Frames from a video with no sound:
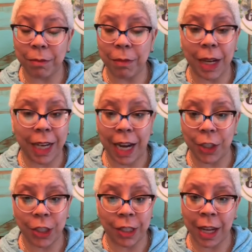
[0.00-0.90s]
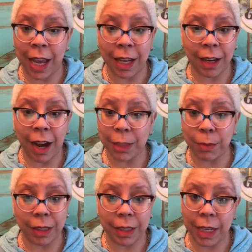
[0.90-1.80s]
medication and
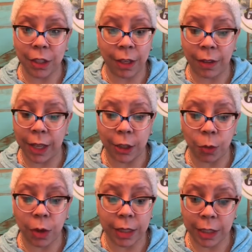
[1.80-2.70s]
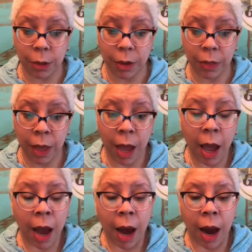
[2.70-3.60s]
hospitalization than you want to deal with.
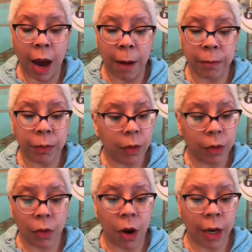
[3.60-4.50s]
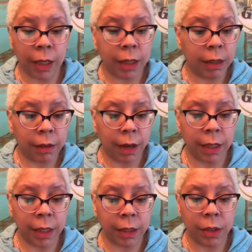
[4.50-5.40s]
Garlic,
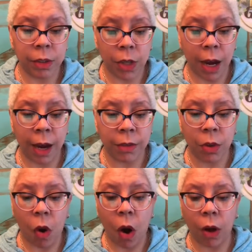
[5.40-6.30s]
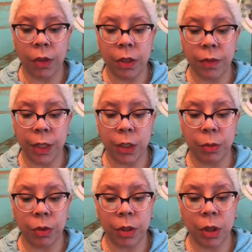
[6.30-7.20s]
onions, chives, all those
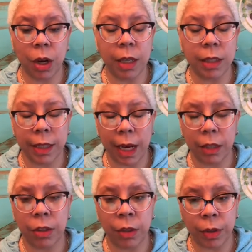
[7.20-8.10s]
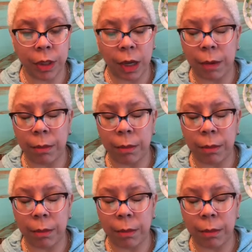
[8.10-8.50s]
vegetables can cause gastro